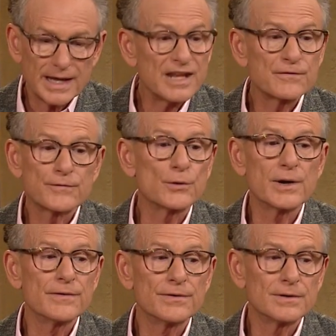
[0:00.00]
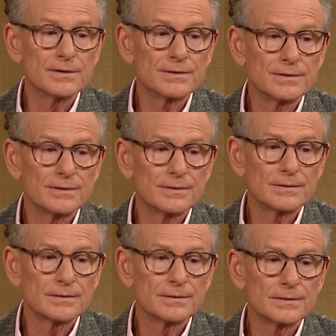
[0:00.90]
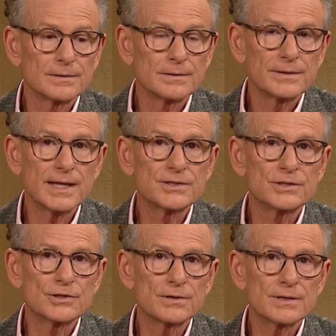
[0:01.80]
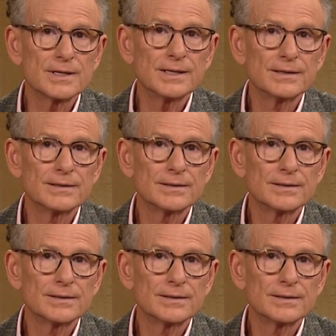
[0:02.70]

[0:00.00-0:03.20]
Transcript: and forever. forever. That's eternity.